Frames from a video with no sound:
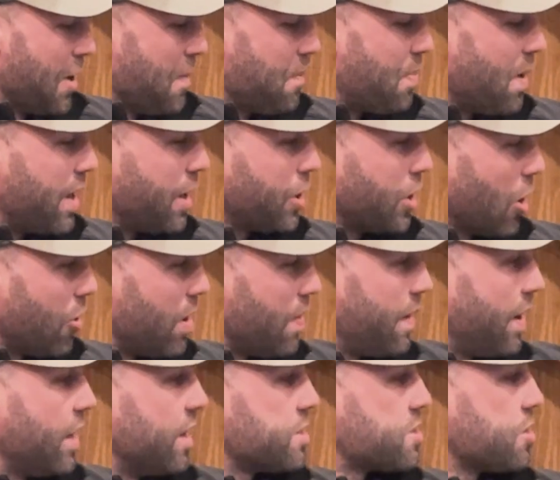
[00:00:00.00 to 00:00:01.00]
but go in
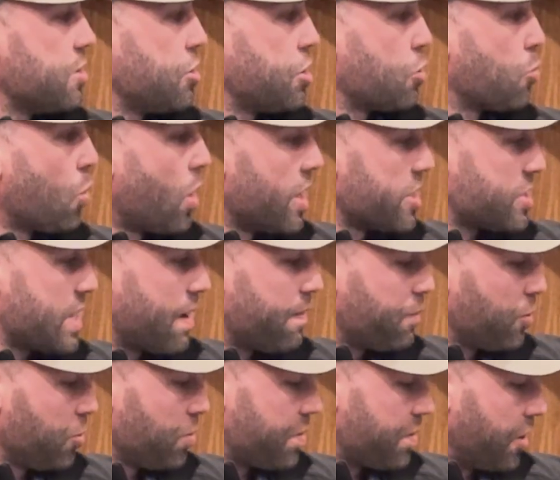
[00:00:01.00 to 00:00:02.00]
there so that you can watch that
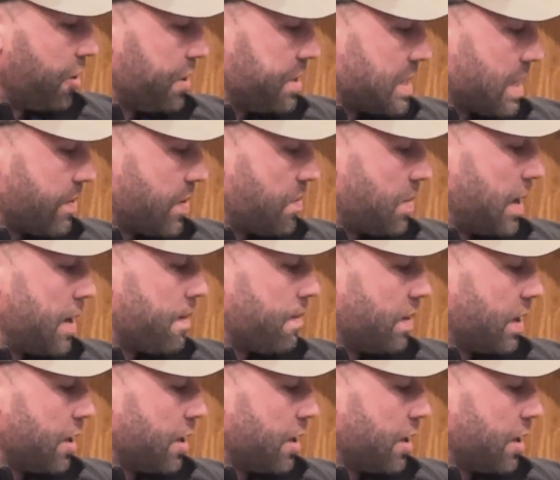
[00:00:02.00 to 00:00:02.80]
full 37-minute